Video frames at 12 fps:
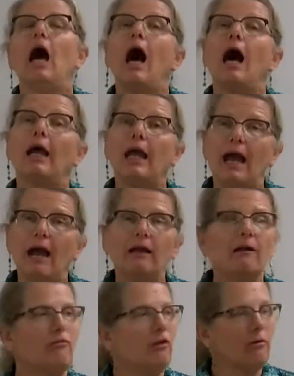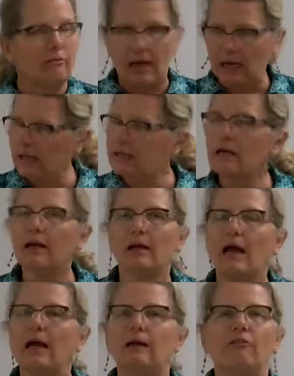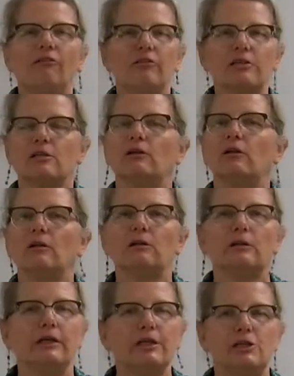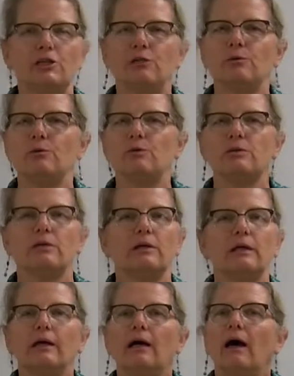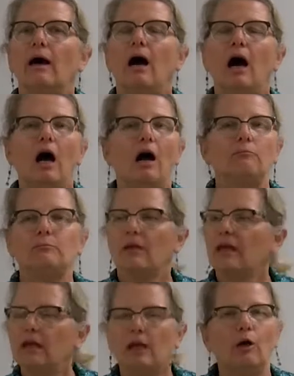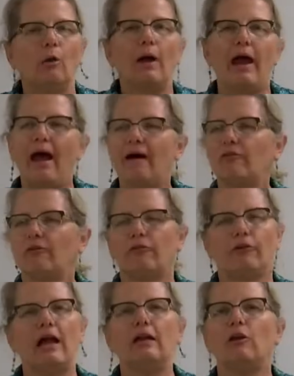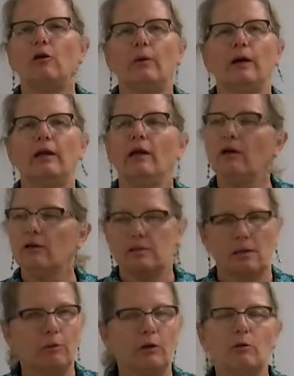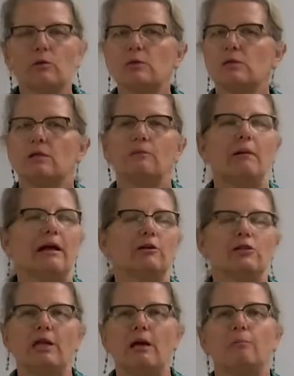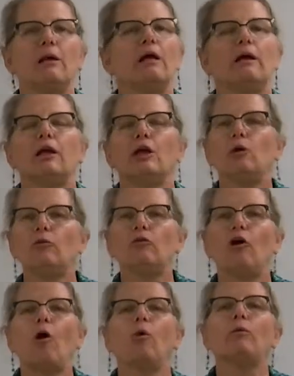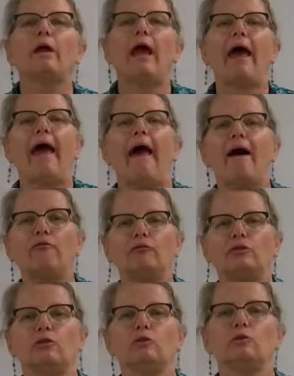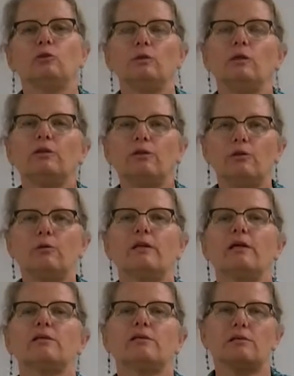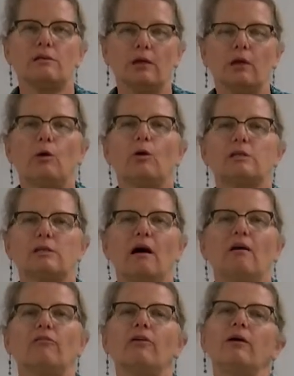Again, if you have any kind of physical issues, you know, have a friend do it, someone who's in better shape. You don't have to do this yourself.